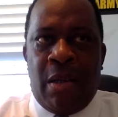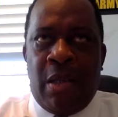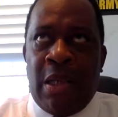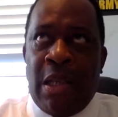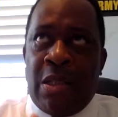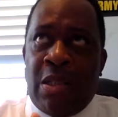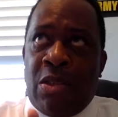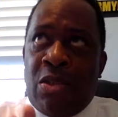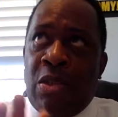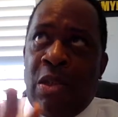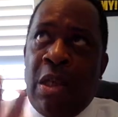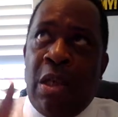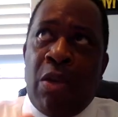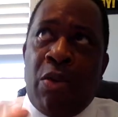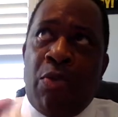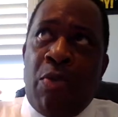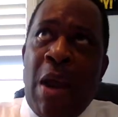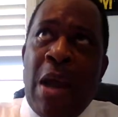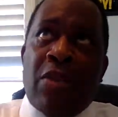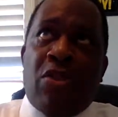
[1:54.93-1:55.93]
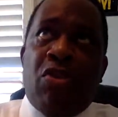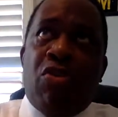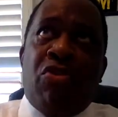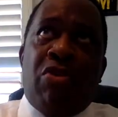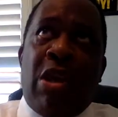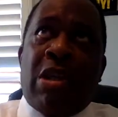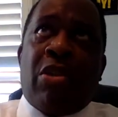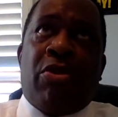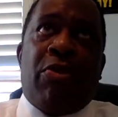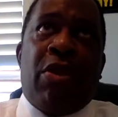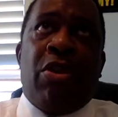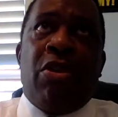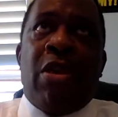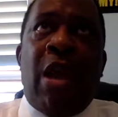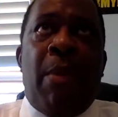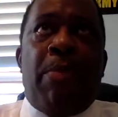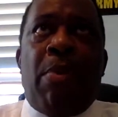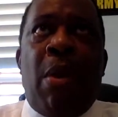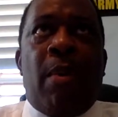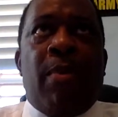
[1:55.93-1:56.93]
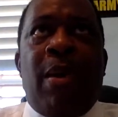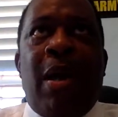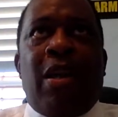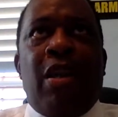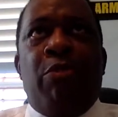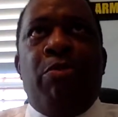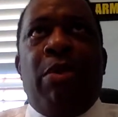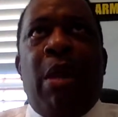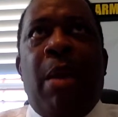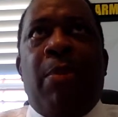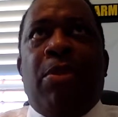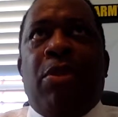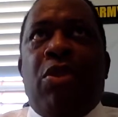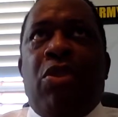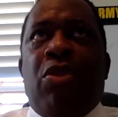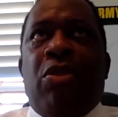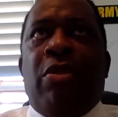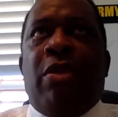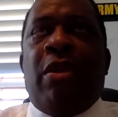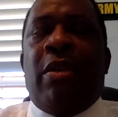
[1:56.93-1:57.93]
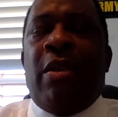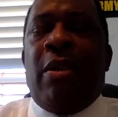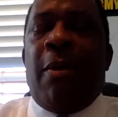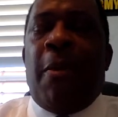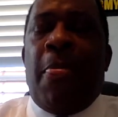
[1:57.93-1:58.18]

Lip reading: that's in the right trajectory, you're probably not going to be able to do it.